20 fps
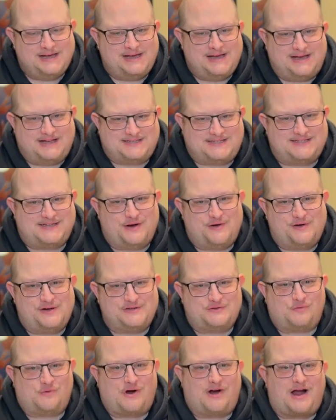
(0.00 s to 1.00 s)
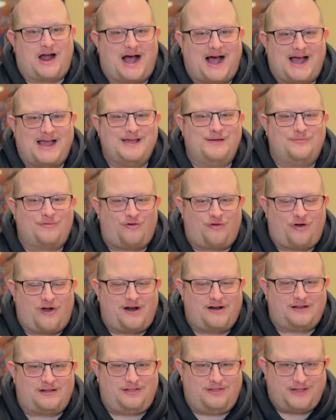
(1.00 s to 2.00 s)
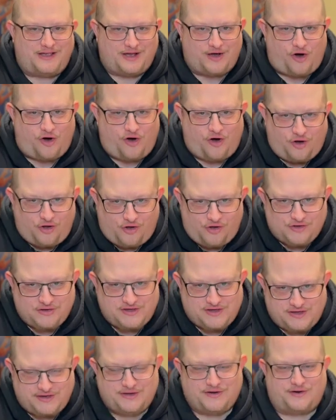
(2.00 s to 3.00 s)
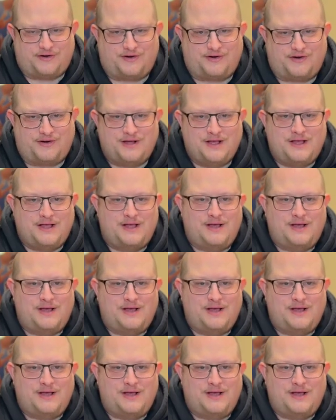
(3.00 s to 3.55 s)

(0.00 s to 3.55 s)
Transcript: a series where I am chronicling all year